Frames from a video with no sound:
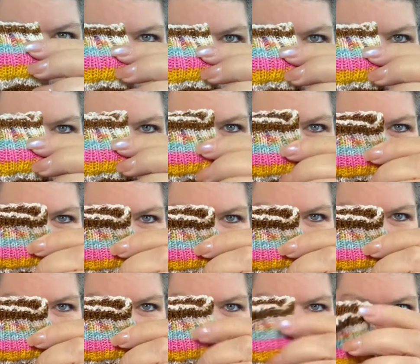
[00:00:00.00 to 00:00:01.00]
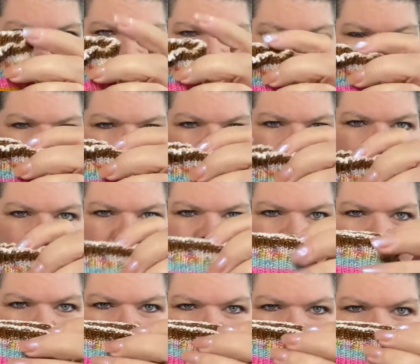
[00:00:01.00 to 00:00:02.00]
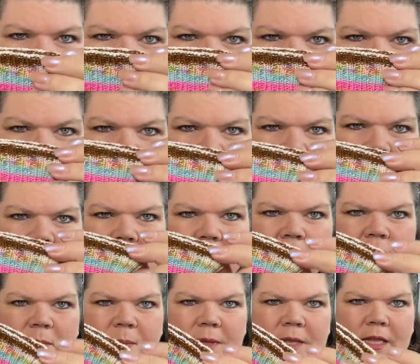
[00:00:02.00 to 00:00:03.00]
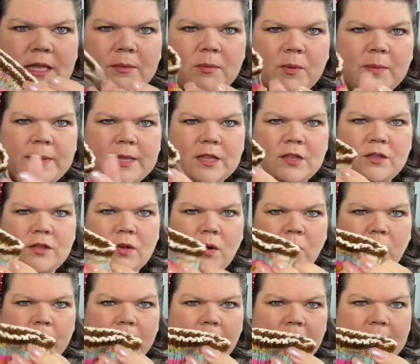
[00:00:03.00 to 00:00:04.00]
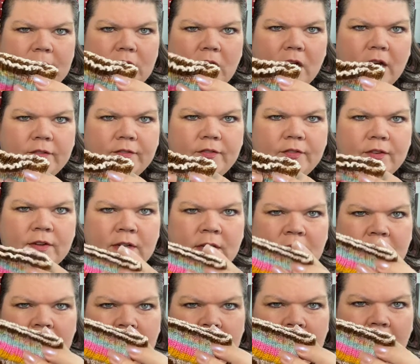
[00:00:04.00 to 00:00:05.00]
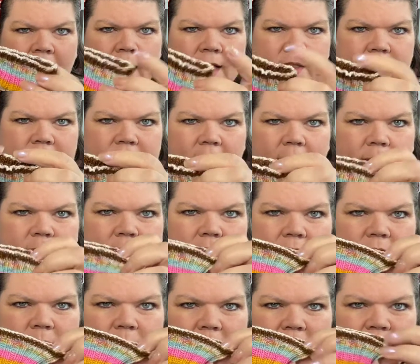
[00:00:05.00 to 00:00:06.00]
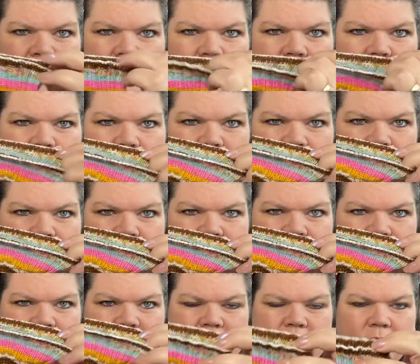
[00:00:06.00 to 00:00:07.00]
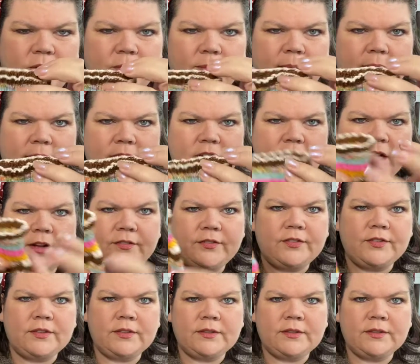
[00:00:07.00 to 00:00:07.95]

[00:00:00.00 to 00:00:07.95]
2x2 rib at the top, and then the Elizabeth Zimmerman sewn bind off at the top. That's my favorite stretchy sewn bind off.